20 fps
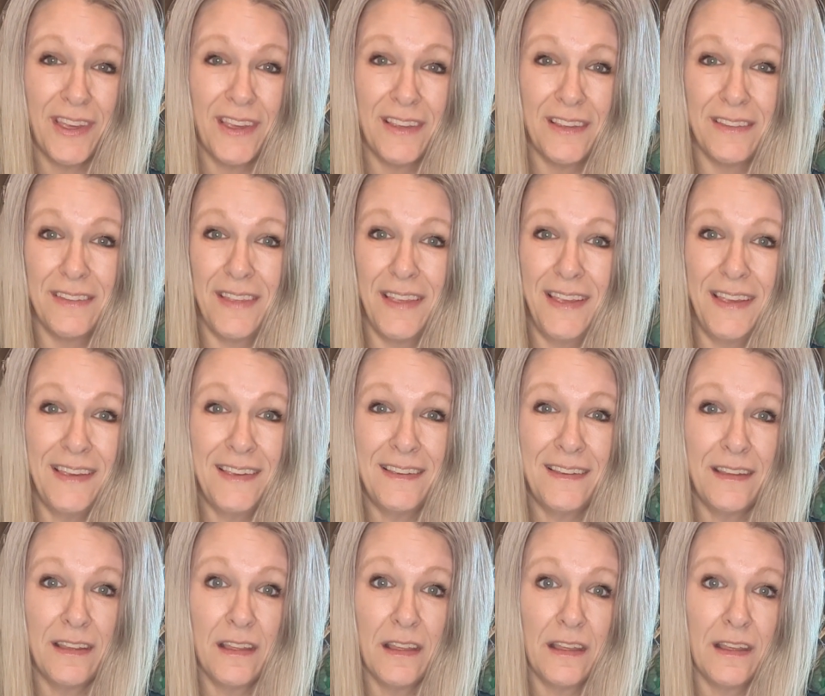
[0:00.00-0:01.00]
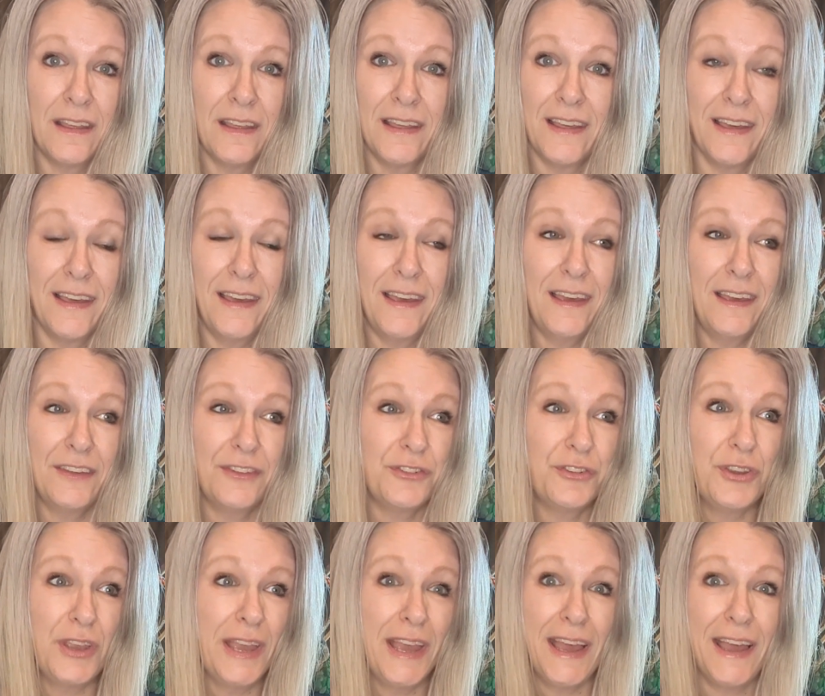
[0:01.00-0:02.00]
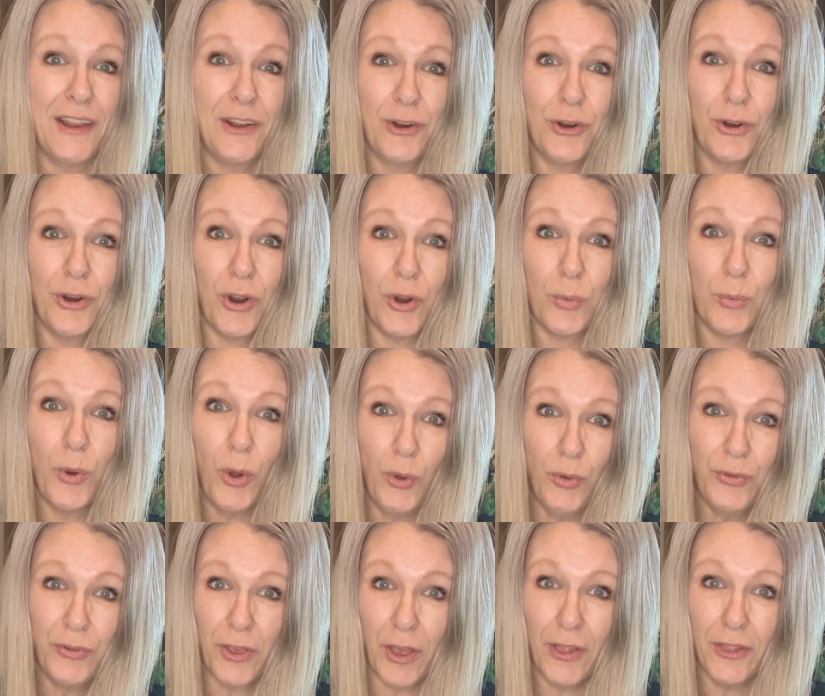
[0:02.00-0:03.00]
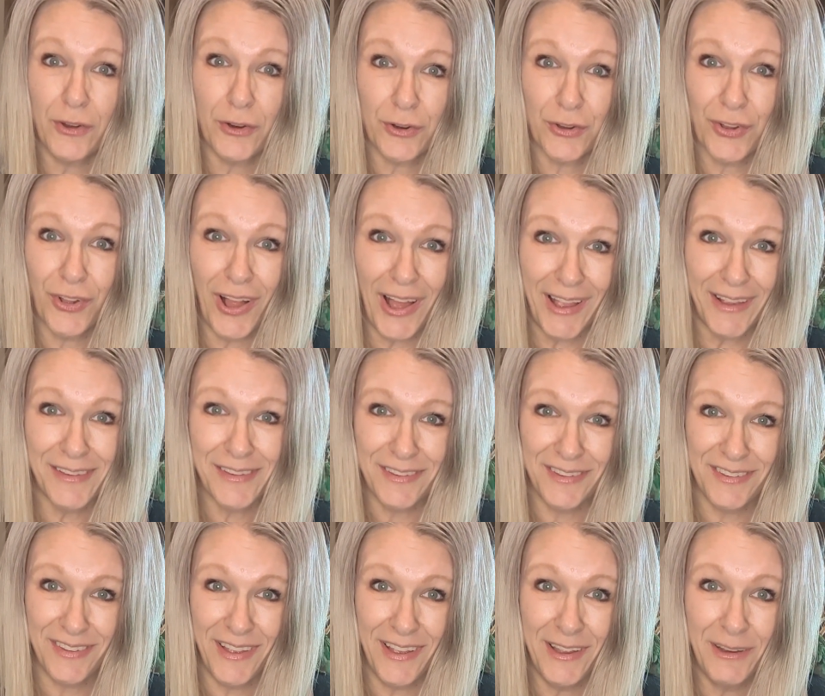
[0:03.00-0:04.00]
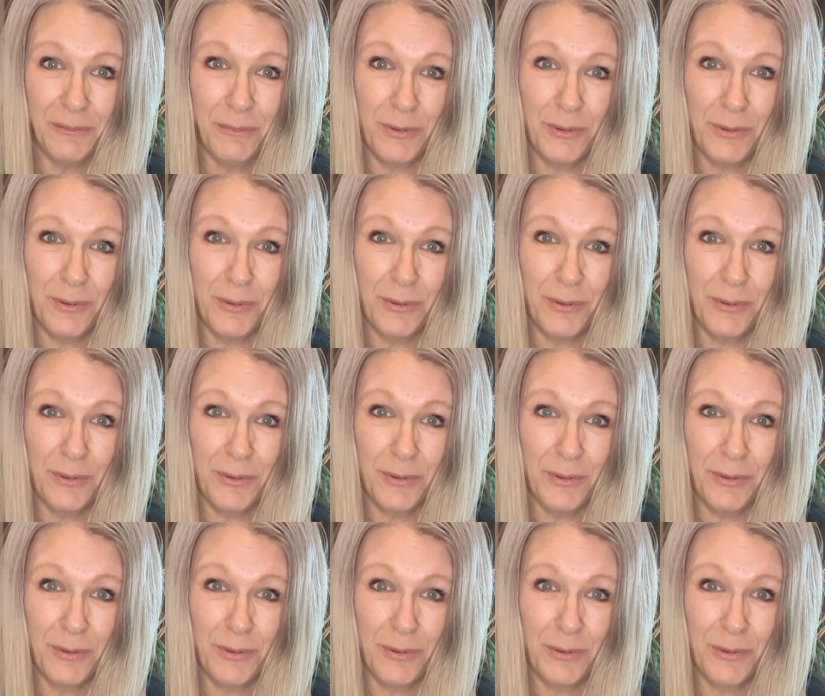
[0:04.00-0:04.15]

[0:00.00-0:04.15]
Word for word: saying uh, she had her rose colored glasses on,